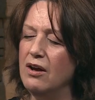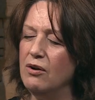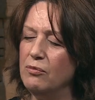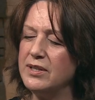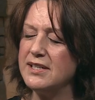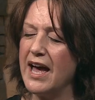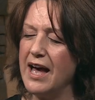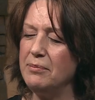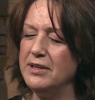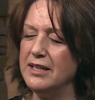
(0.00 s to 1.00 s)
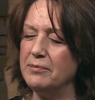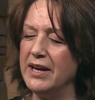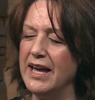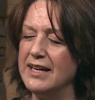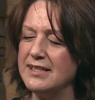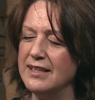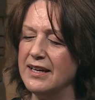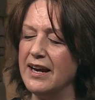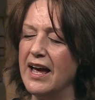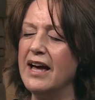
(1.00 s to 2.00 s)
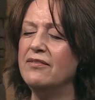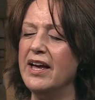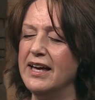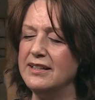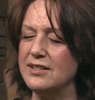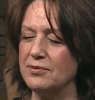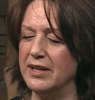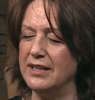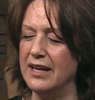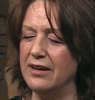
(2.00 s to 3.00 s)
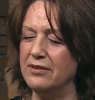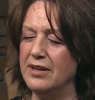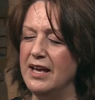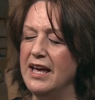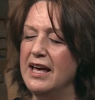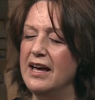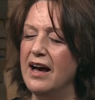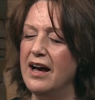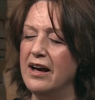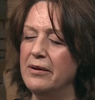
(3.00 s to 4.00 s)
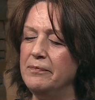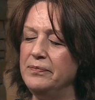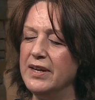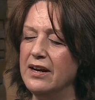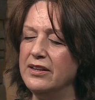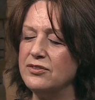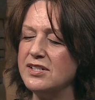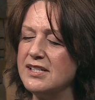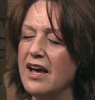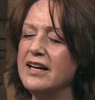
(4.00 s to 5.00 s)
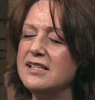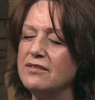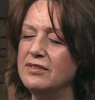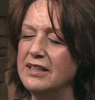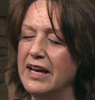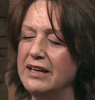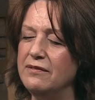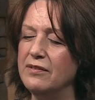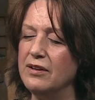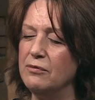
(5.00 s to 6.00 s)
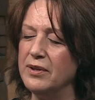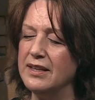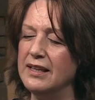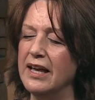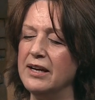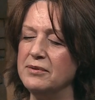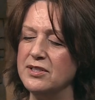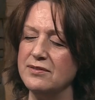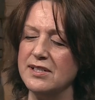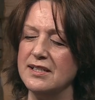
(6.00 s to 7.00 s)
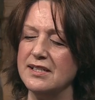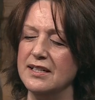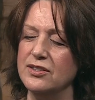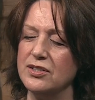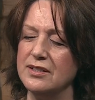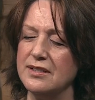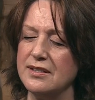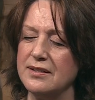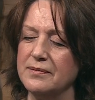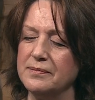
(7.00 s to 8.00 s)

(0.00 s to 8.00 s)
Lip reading: what's happening in my hands and that I have hands right now. There's signs of life with the language of sensations.